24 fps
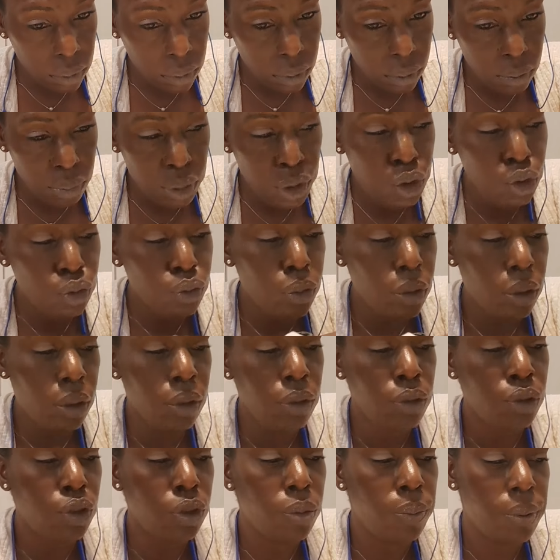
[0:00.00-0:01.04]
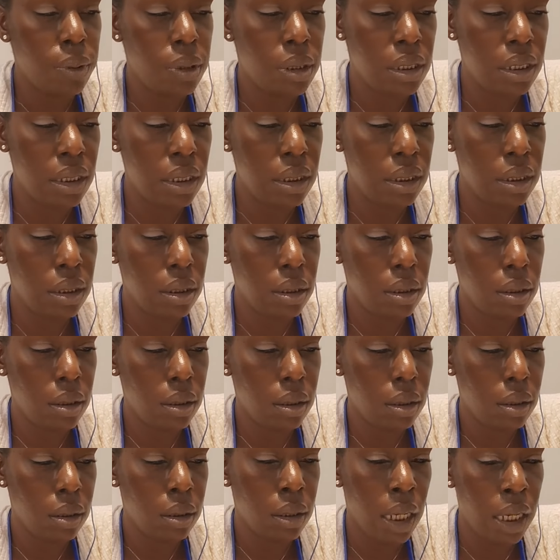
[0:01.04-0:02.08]
But you earned your position.
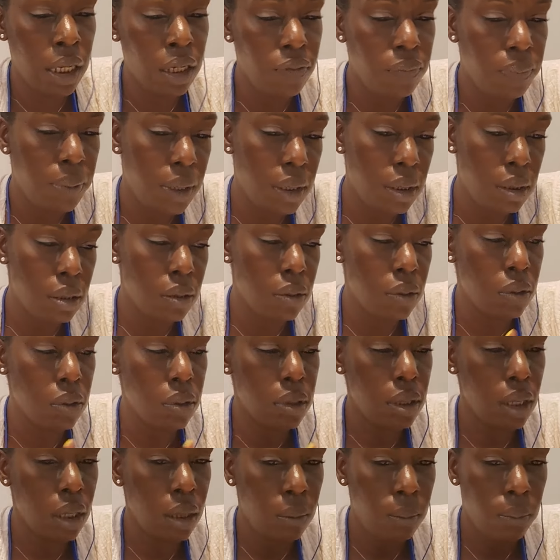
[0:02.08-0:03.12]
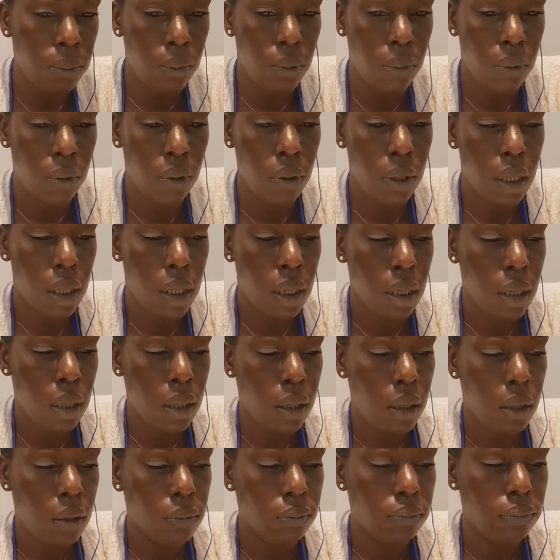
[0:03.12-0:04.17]
9 of Pentacles, Emperor.
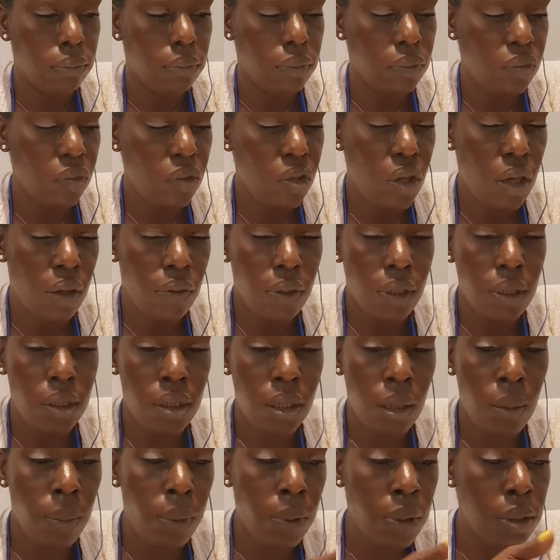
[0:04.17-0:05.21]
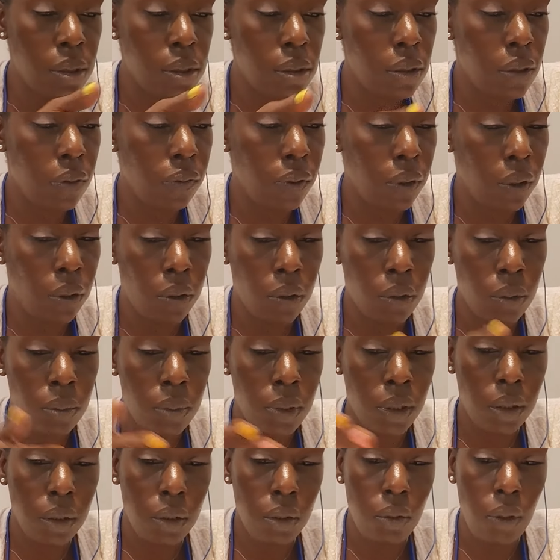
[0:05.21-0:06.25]
You have the Temperance, you have the
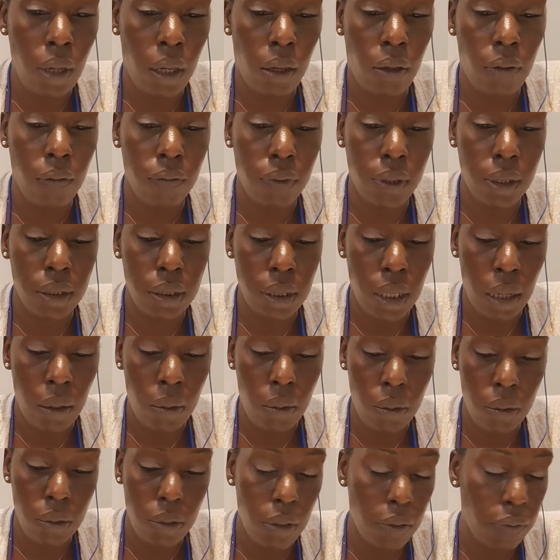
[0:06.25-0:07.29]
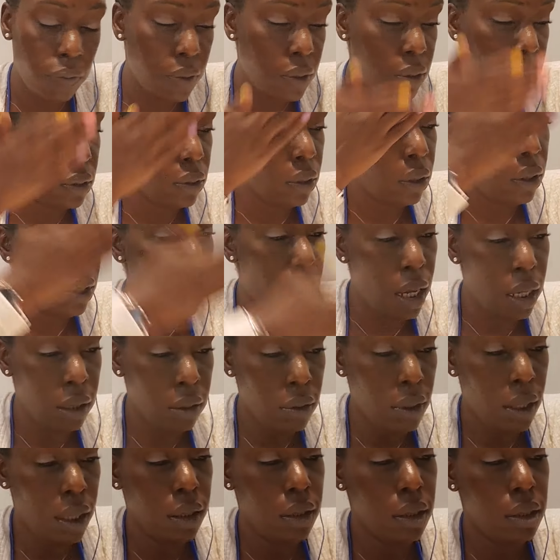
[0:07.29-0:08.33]
Hermit, you have the Tower, you have the Star, and
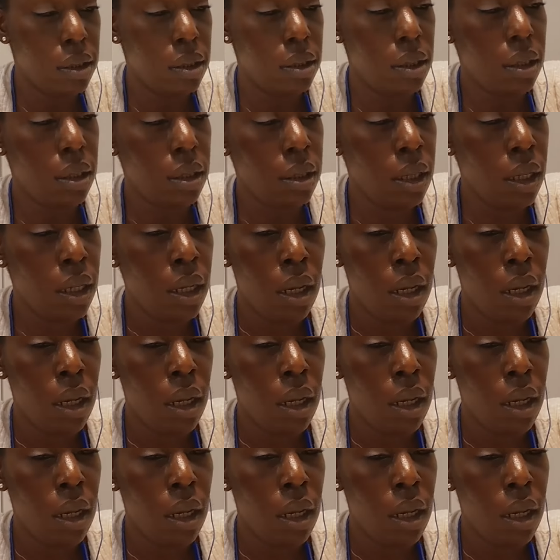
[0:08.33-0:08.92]
you have the Sun,